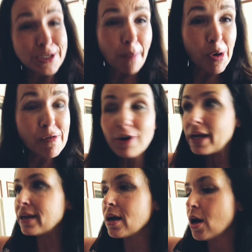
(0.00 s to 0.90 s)
top over
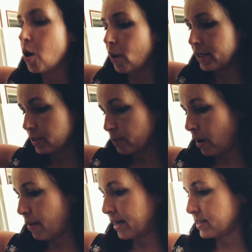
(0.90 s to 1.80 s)
it or I can just wear
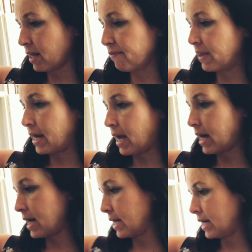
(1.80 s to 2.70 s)
it by itself. And
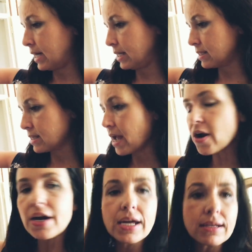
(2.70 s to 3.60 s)
I, it's
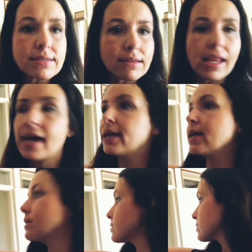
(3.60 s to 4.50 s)
airy, it's light,
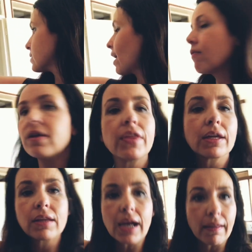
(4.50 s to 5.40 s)
it's
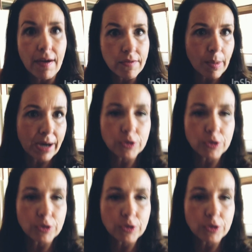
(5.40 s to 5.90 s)
everything that I love about a